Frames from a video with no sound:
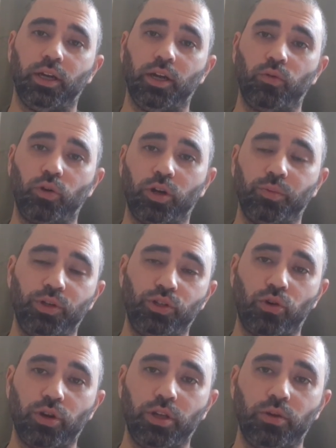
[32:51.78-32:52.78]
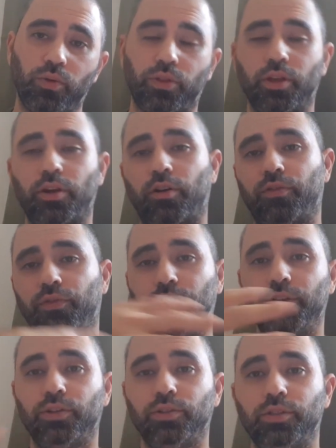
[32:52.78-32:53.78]
we're going to be joining within our
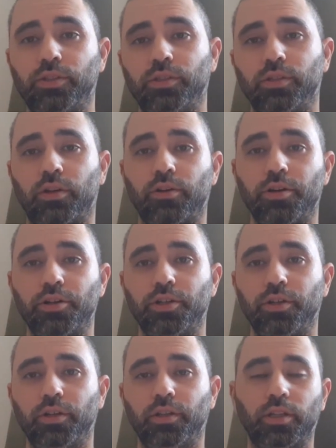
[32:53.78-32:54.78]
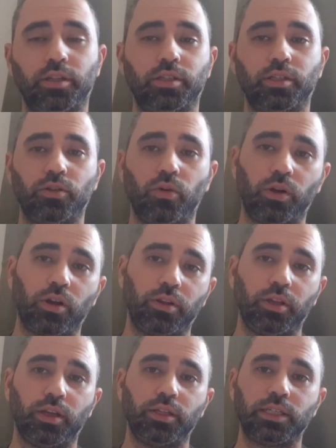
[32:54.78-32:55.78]
fields, our energy that is going on in
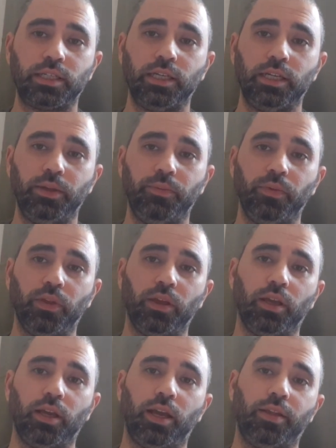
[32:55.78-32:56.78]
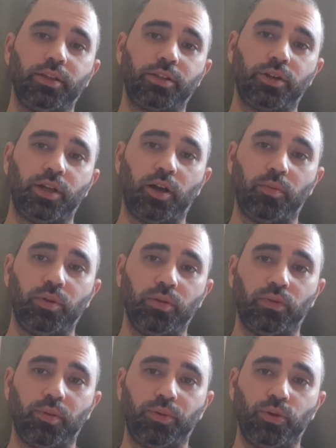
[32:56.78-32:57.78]
the unseen, and it's going to help
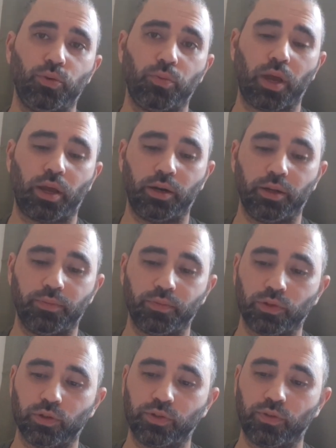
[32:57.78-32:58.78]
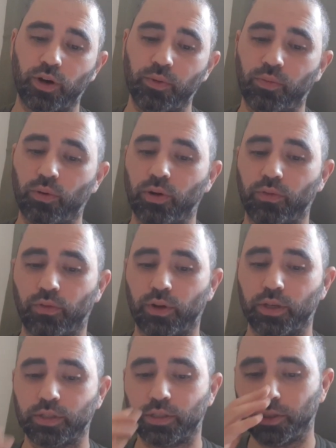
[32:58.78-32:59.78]
lift up humanity. So it's very important for
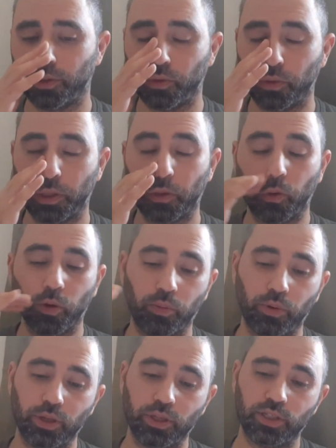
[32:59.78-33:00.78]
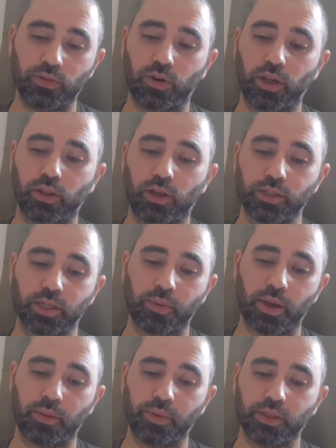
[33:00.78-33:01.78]
us to incorporate these divine laws and
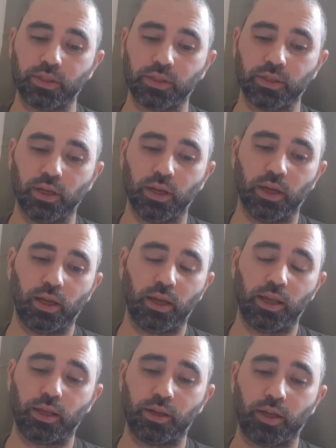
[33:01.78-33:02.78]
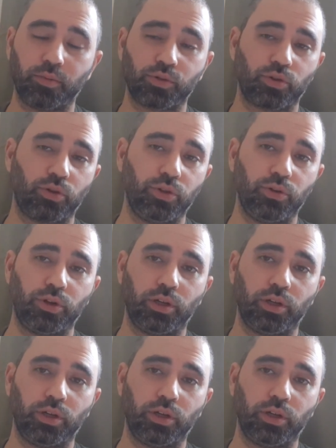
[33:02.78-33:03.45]
commandments, and I'm showing you